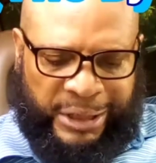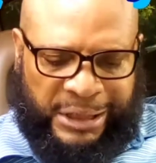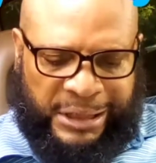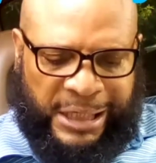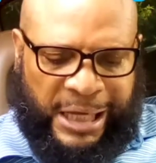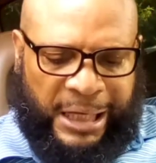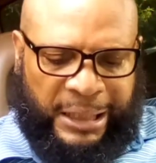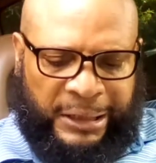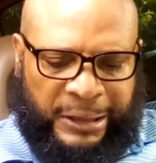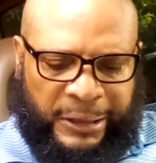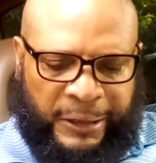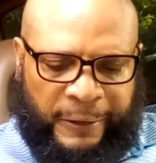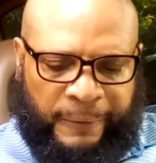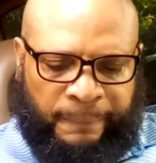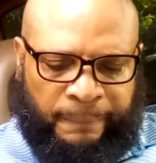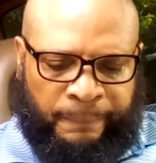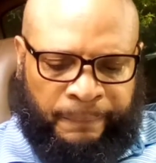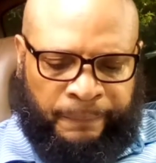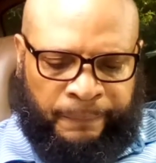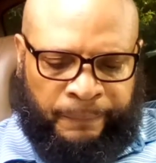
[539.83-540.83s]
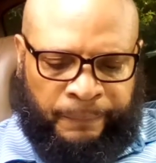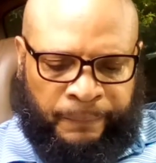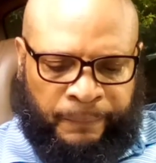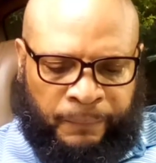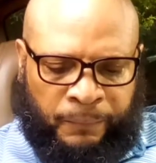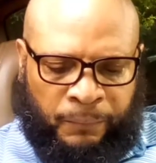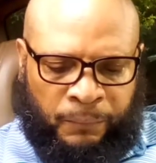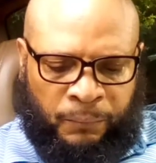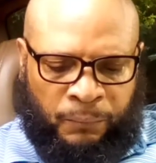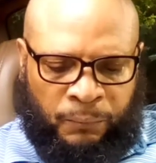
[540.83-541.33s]
this idea.
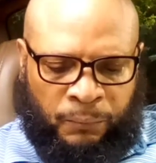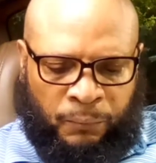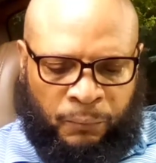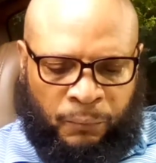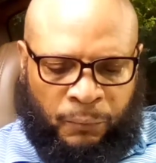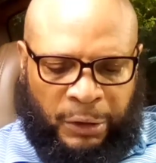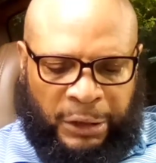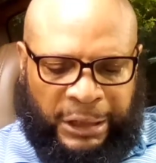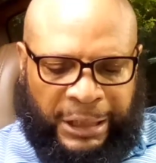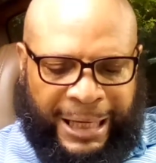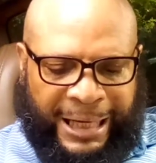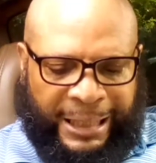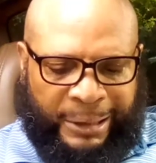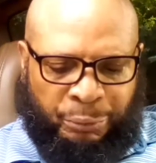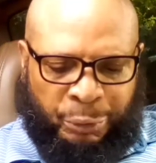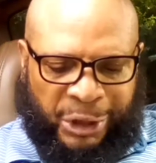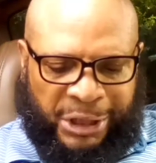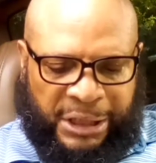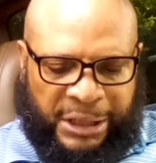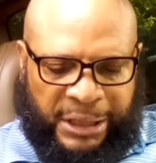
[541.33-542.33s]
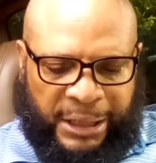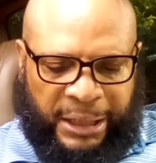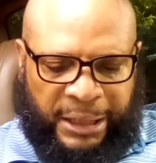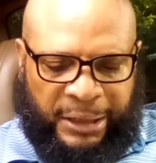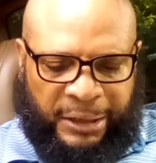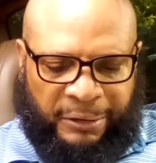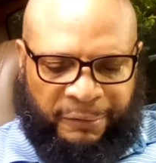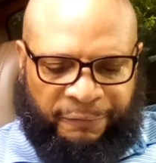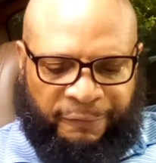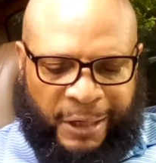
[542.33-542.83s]
And like we
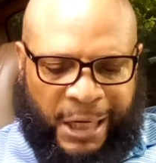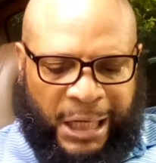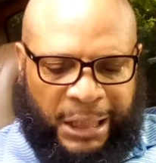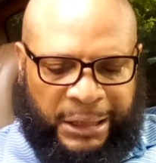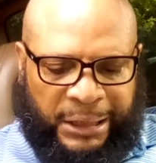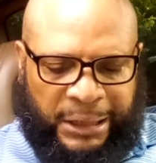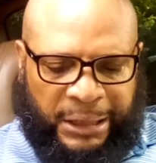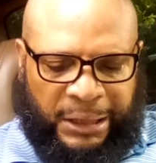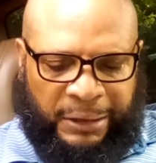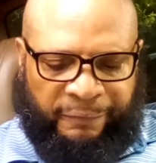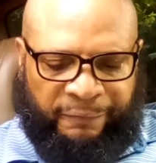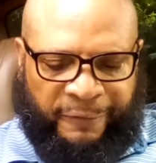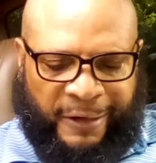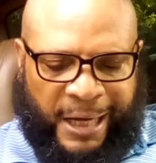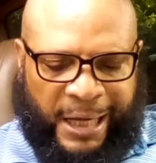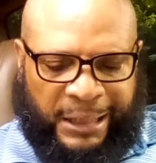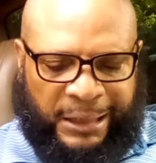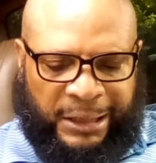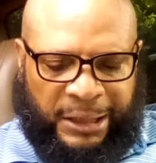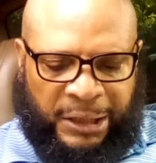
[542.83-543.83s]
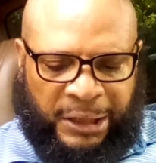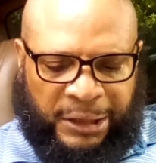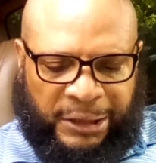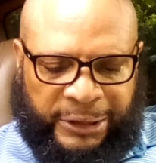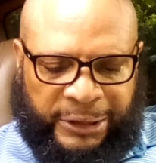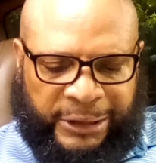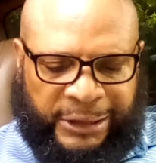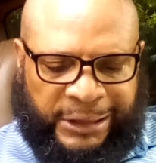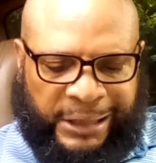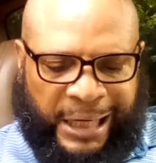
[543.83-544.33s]
said, the valley, valley
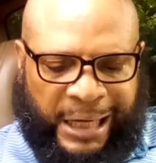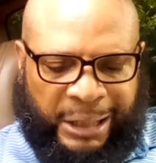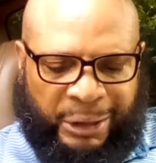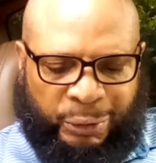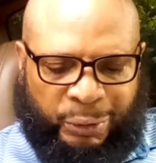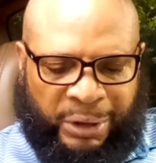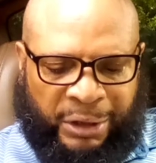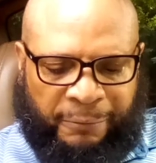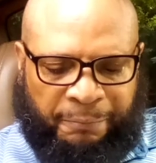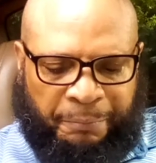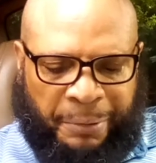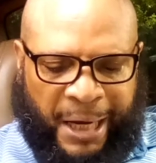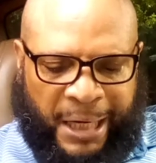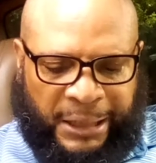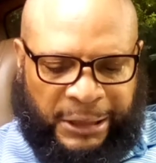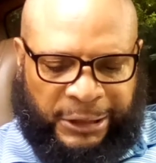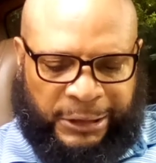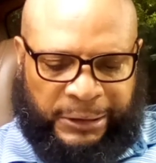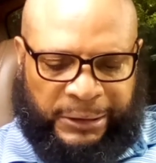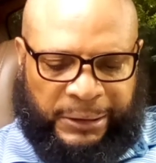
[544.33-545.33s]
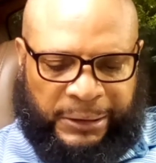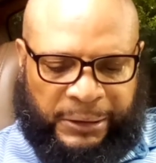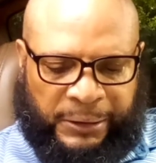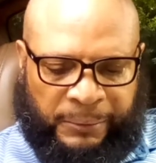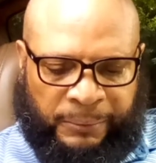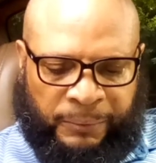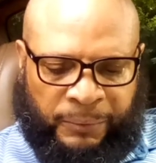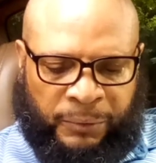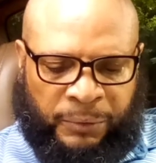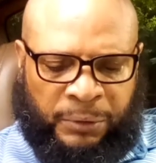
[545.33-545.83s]
the shadow of patience,
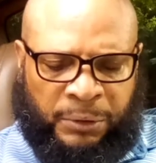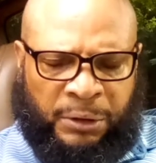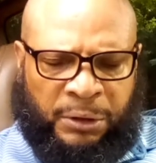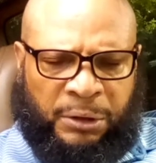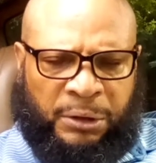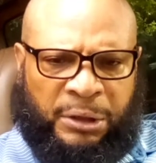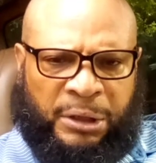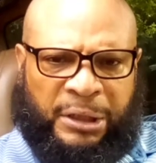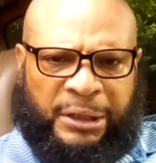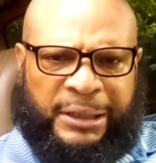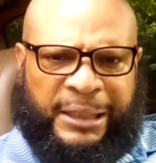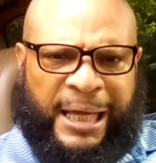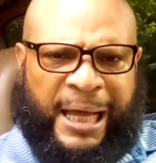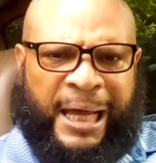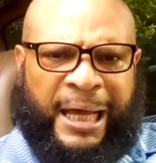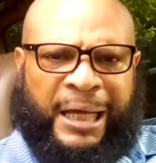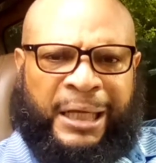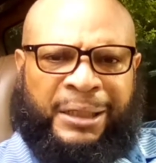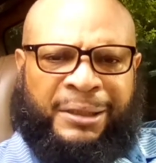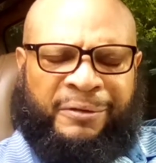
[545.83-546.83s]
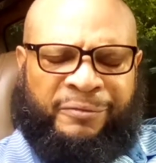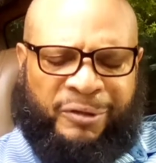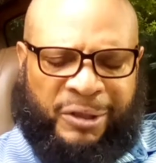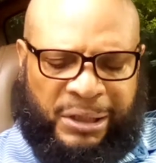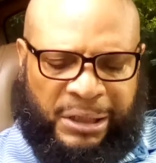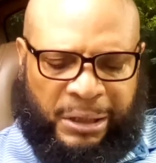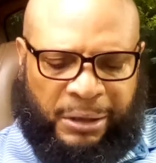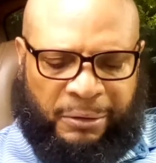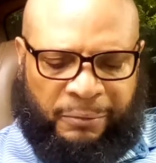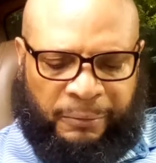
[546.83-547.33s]
the dying of
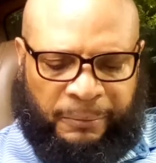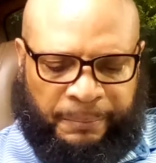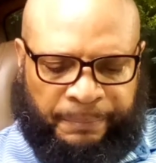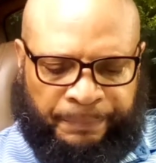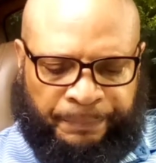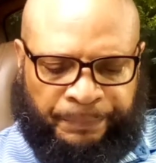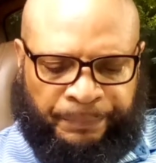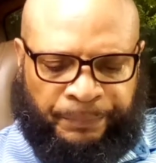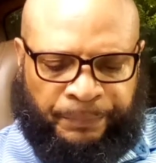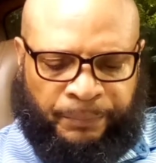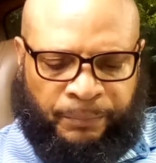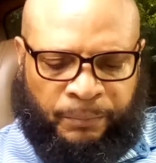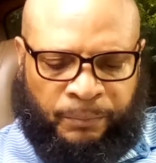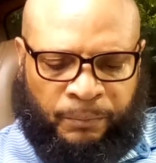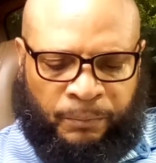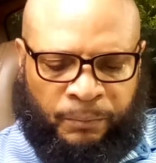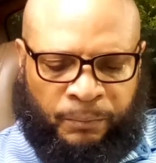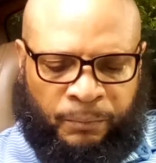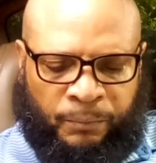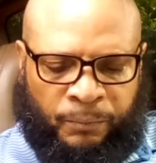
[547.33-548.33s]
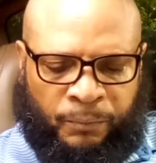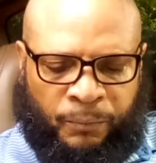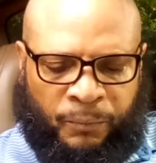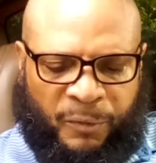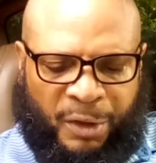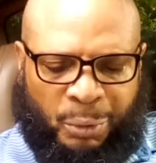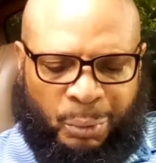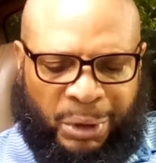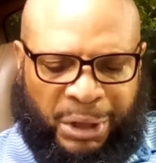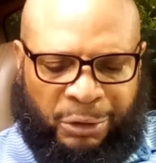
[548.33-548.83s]
self
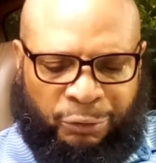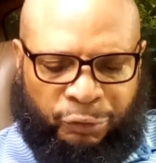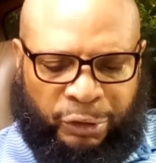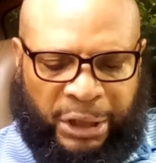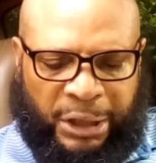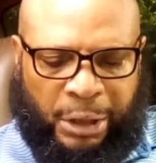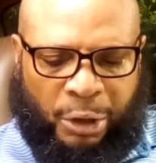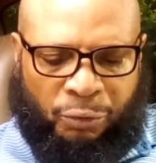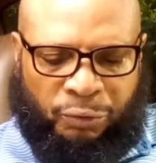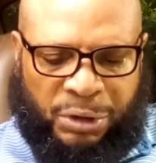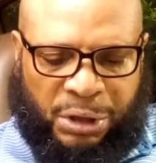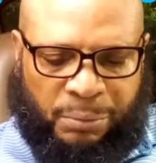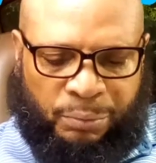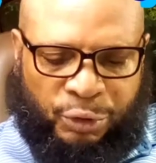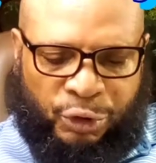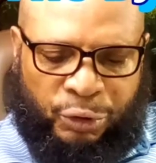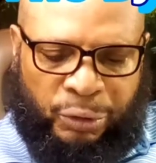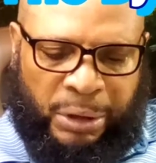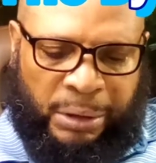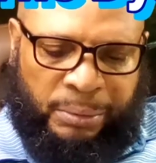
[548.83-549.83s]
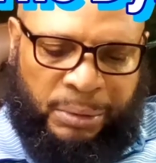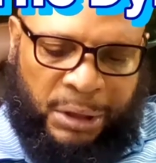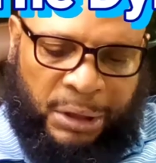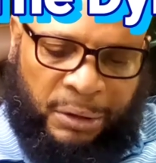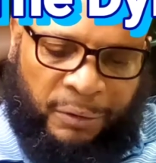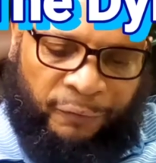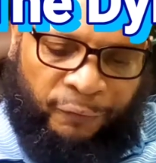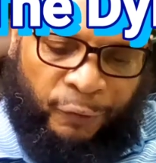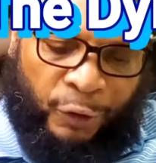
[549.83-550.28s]
we're going to read over some scripts, and the